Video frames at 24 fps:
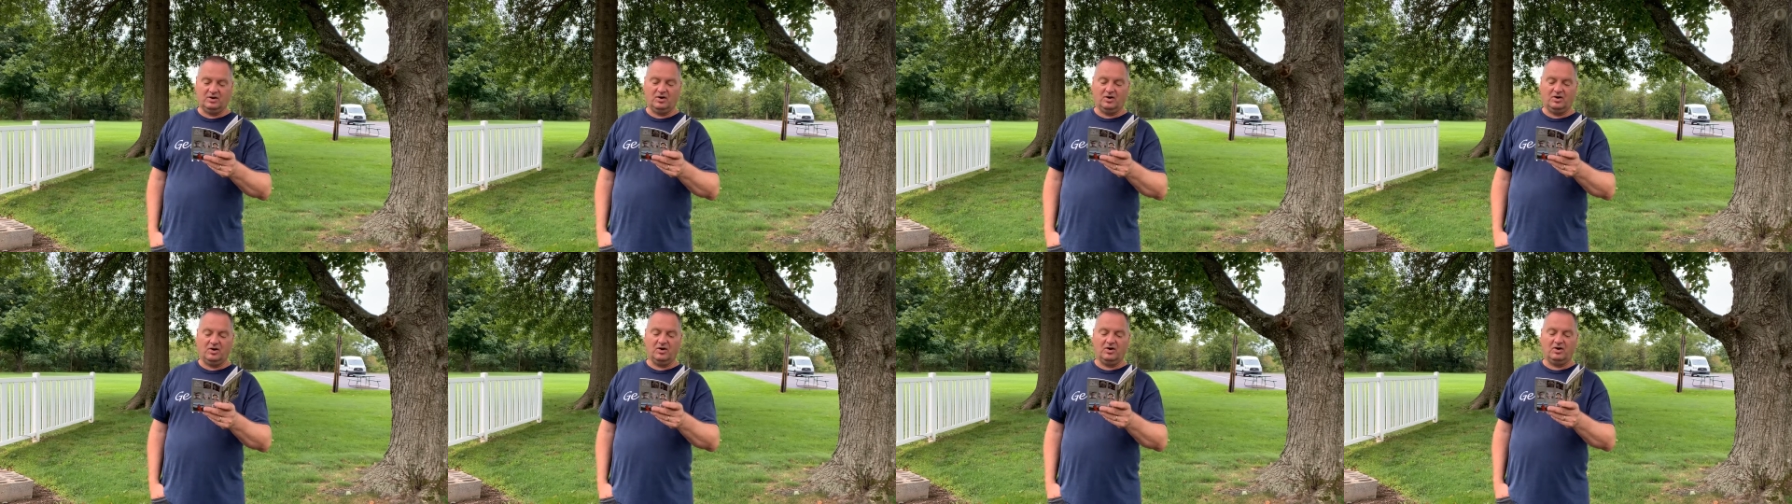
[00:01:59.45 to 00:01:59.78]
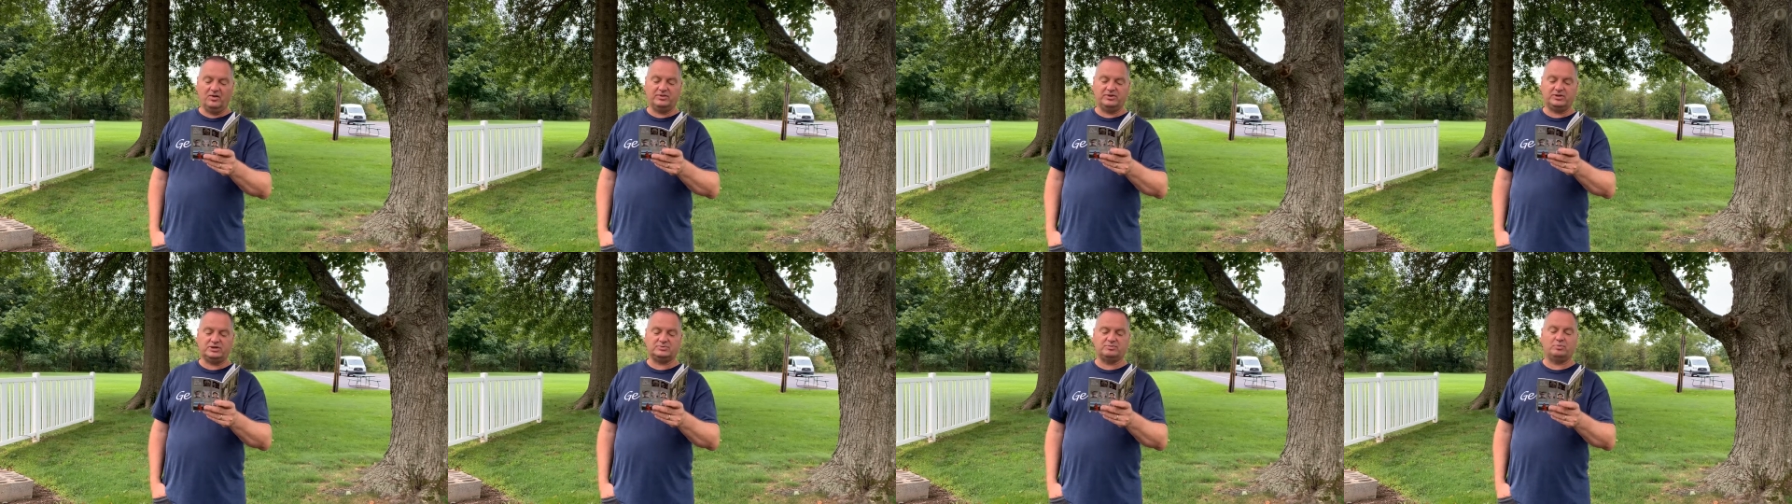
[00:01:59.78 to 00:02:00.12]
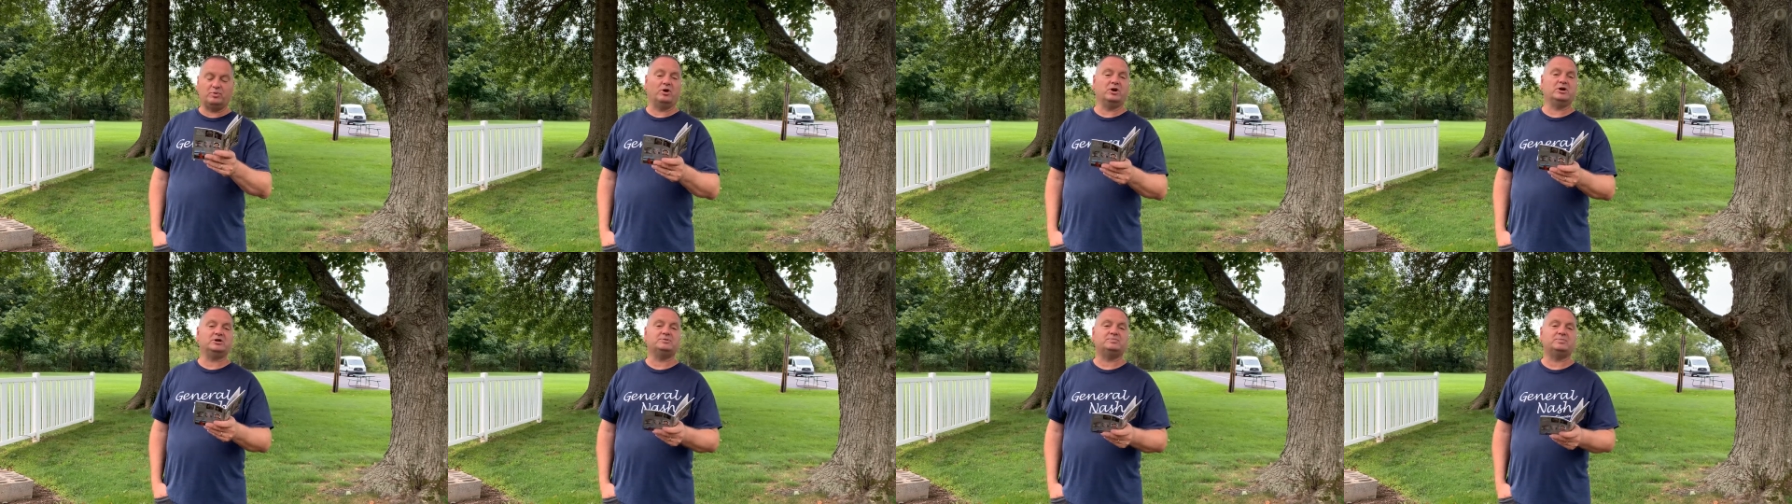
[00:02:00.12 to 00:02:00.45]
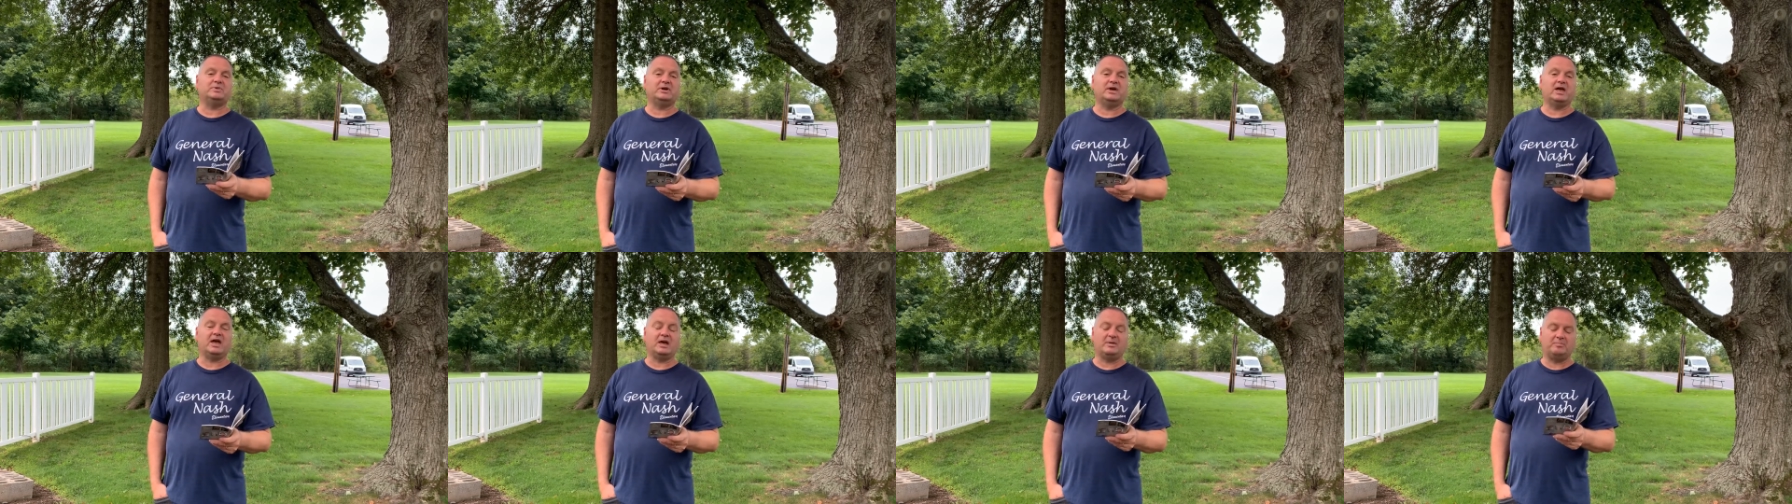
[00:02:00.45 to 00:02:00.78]
all these boys
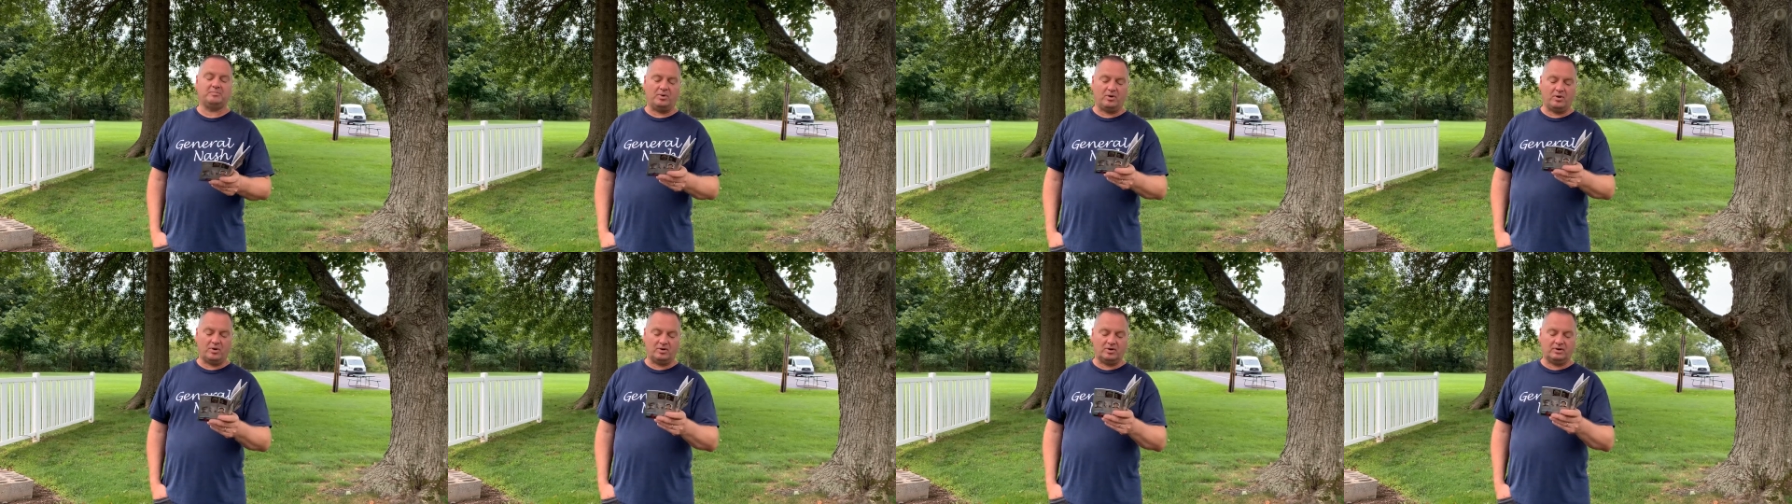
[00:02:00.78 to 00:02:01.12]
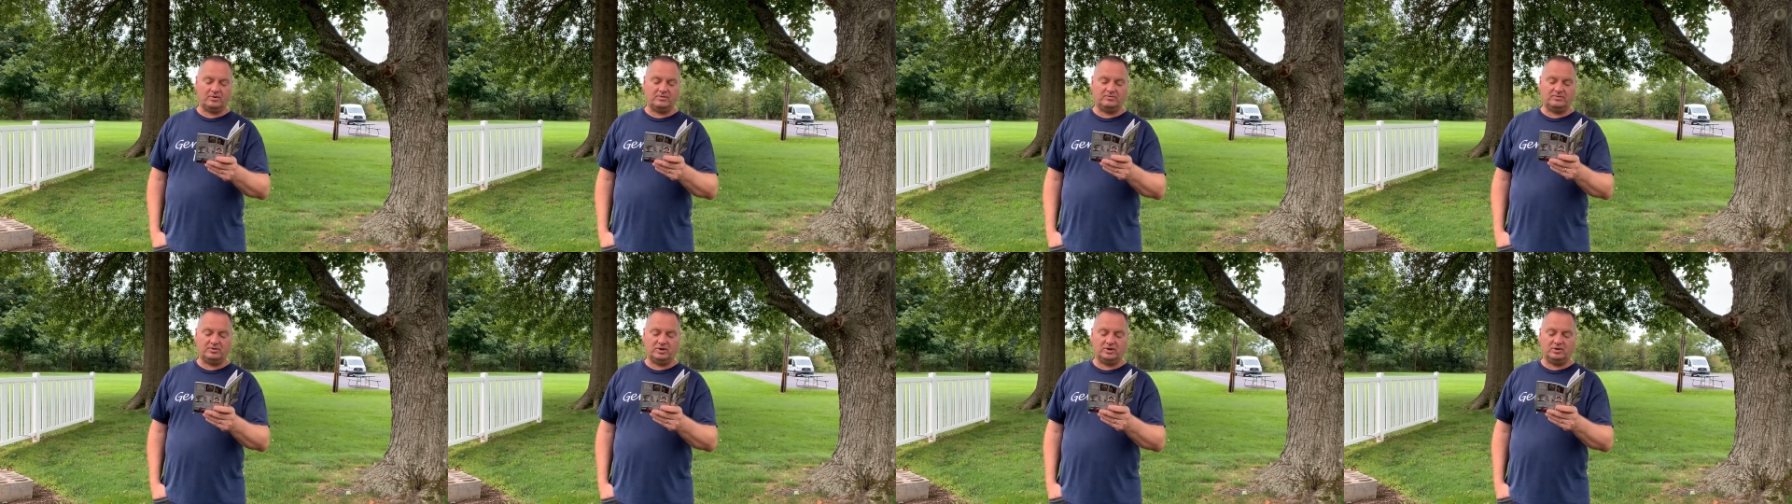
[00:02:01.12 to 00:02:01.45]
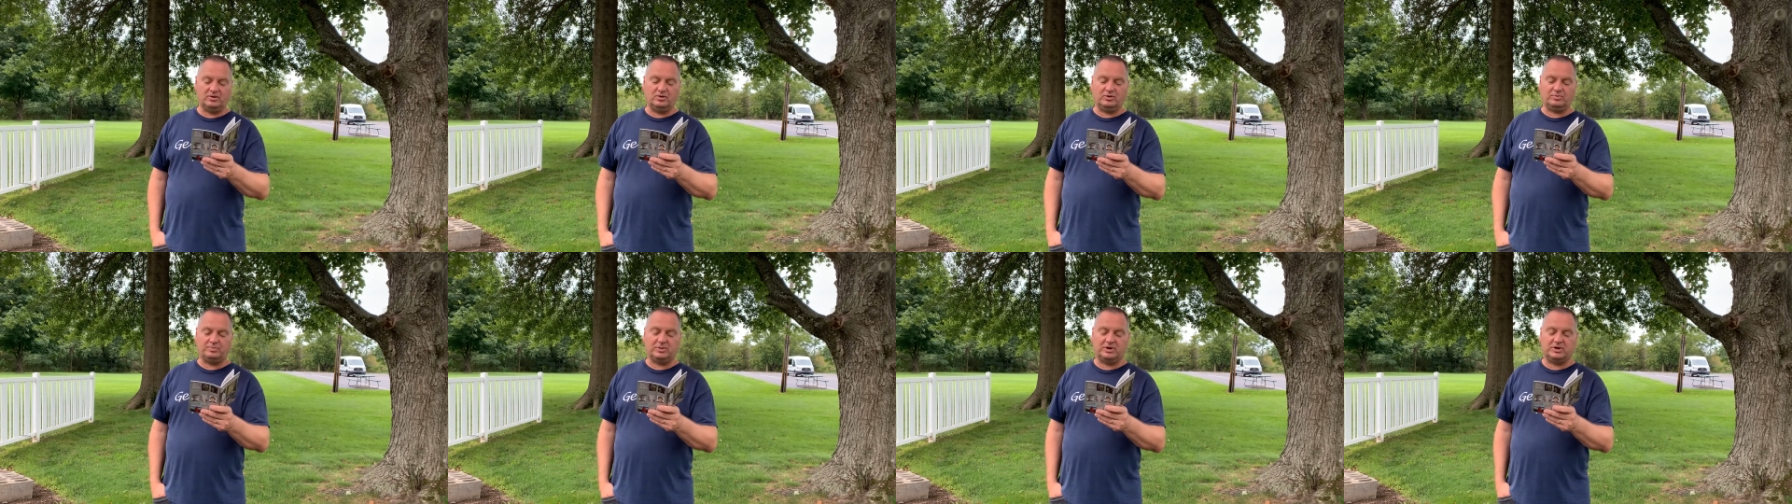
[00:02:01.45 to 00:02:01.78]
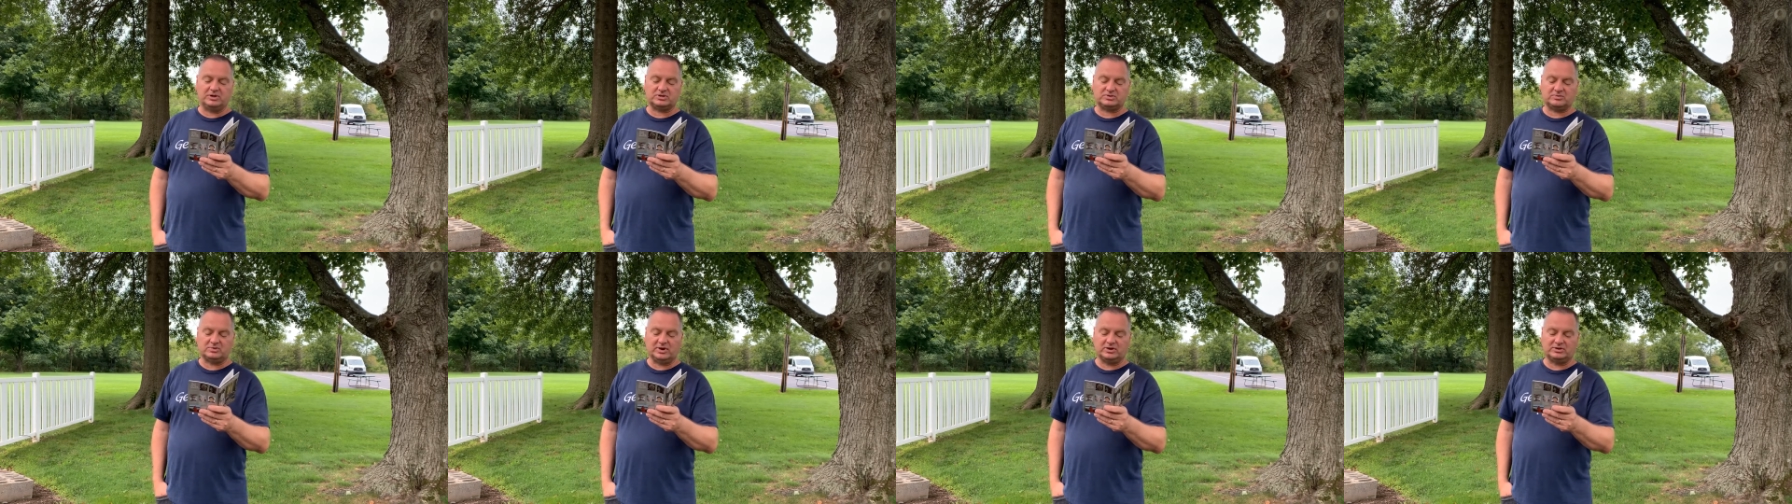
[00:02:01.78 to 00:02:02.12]
became part of the youth
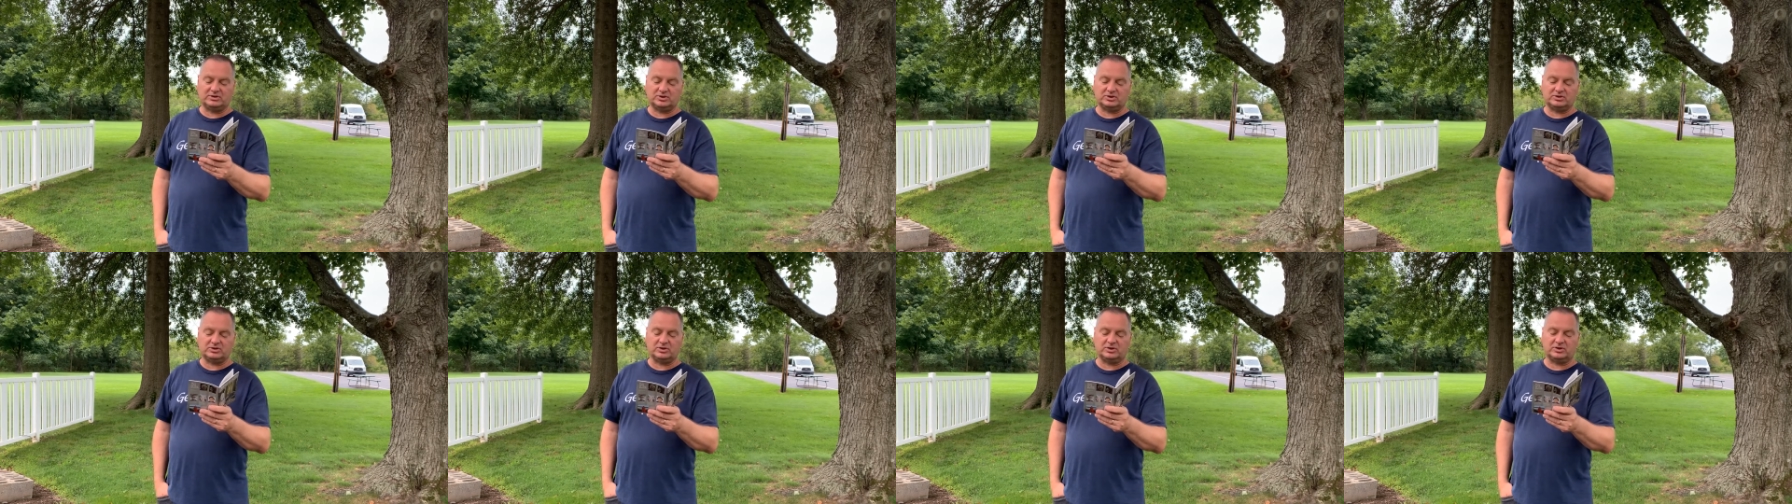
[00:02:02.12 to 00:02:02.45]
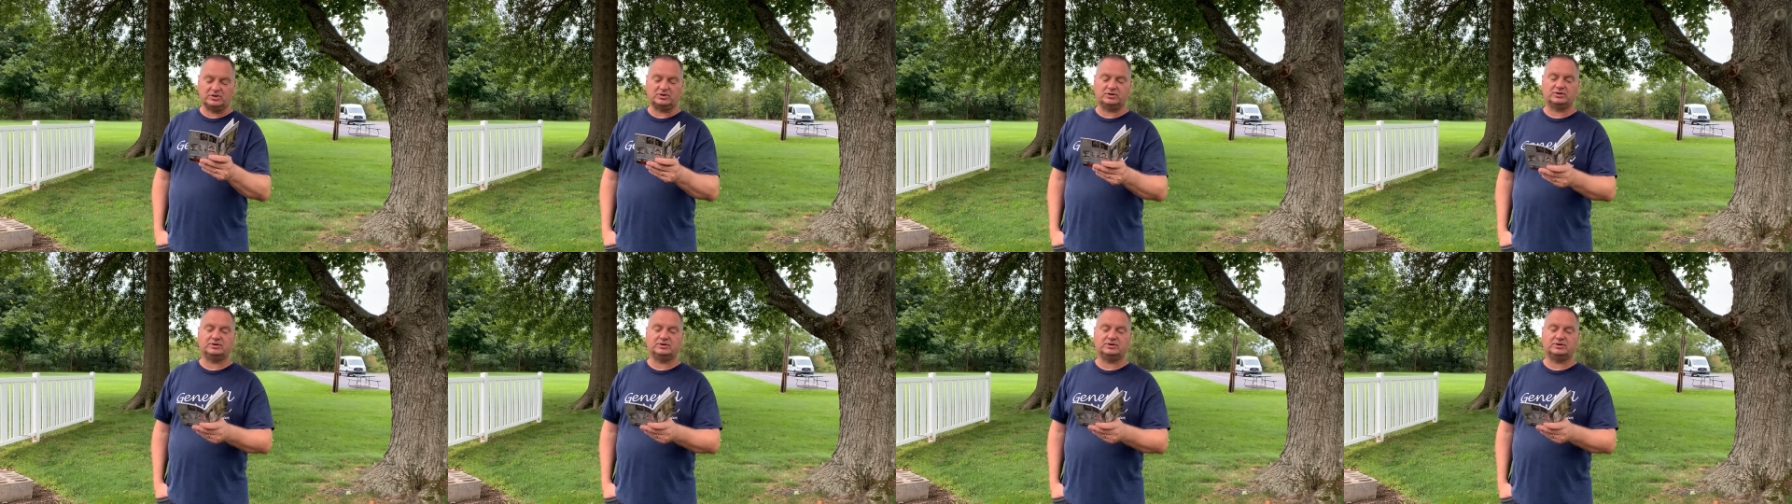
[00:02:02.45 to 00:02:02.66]
ministry at the church.